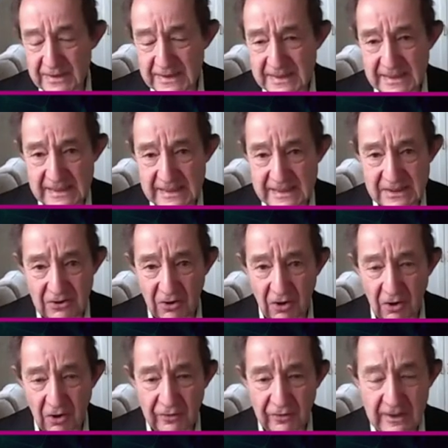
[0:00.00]
It also
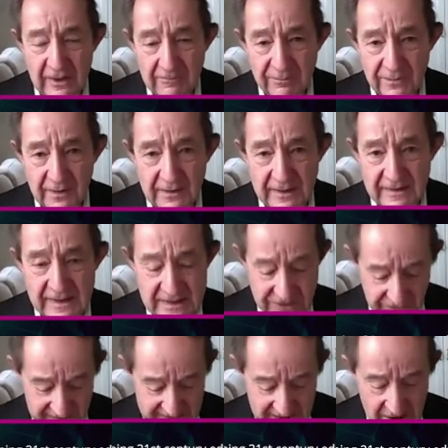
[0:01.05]
consists of,
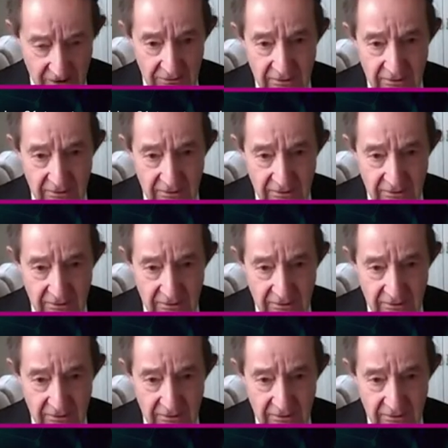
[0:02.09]
in this